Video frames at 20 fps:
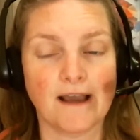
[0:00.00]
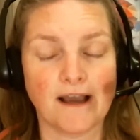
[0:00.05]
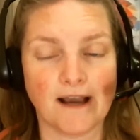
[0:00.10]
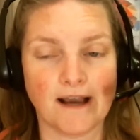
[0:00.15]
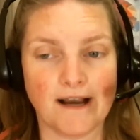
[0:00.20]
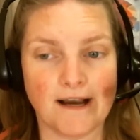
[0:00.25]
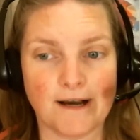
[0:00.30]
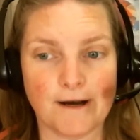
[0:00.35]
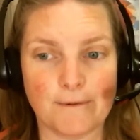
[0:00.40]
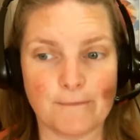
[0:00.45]

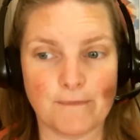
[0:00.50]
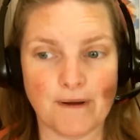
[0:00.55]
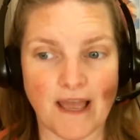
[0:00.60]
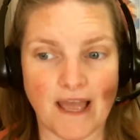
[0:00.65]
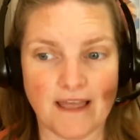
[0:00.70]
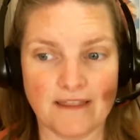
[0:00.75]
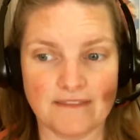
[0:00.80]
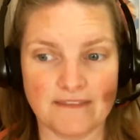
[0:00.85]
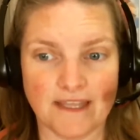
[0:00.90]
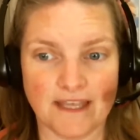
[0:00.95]
And
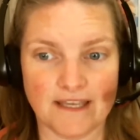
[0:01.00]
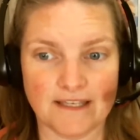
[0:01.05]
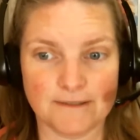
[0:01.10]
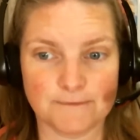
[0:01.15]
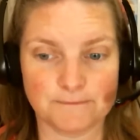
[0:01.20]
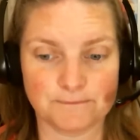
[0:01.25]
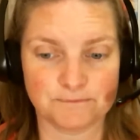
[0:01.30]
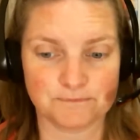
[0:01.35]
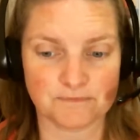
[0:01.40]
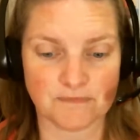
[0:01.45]

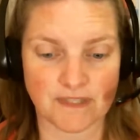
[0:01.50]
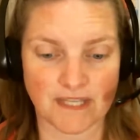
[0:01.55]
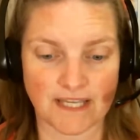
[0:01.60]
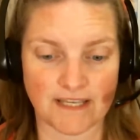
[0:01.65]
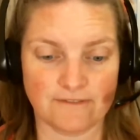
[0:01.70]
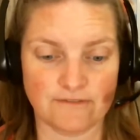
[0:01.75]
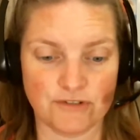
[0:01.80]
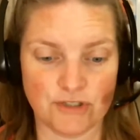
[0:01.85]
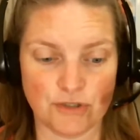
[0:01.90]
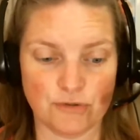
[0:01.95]
then
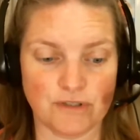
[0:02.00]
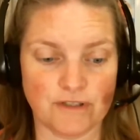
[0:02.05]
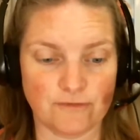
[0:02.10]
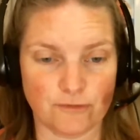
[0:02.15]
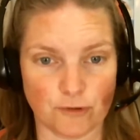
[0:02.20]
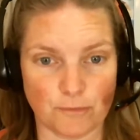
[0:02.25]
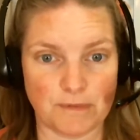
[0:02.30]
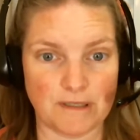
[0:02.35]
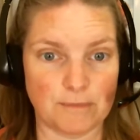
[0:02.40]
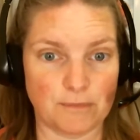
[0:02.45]
if you
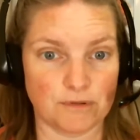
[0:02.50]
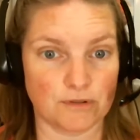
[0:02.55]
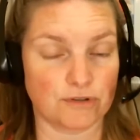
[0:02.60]
refer people